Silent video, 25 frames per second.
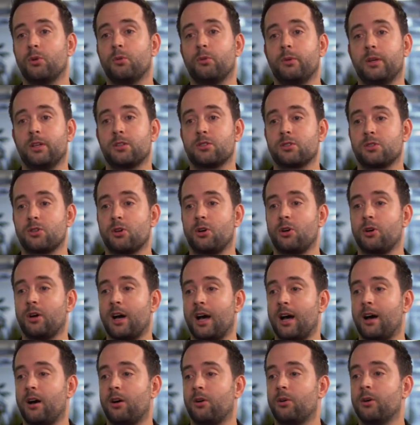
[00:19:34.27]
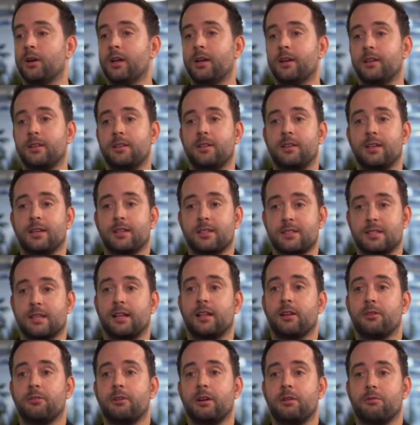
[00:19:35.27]
we saw how the
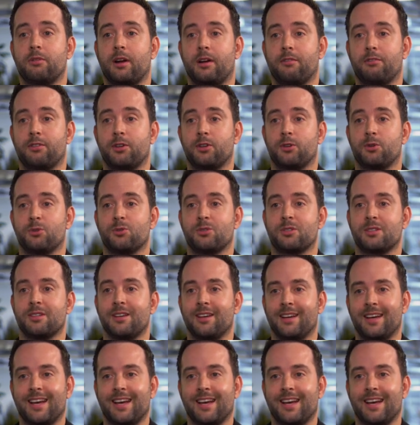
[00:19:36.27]
ancillary revenues,